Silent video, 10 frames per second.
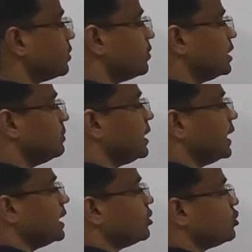will be
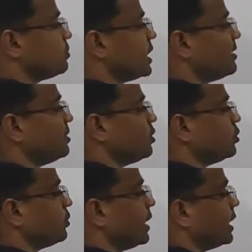L0 prime equal
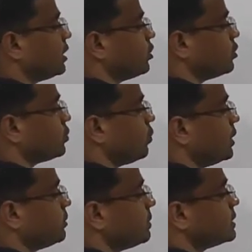to L0
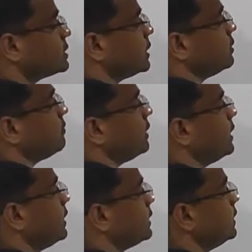1 plus alpha
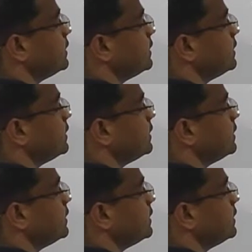delta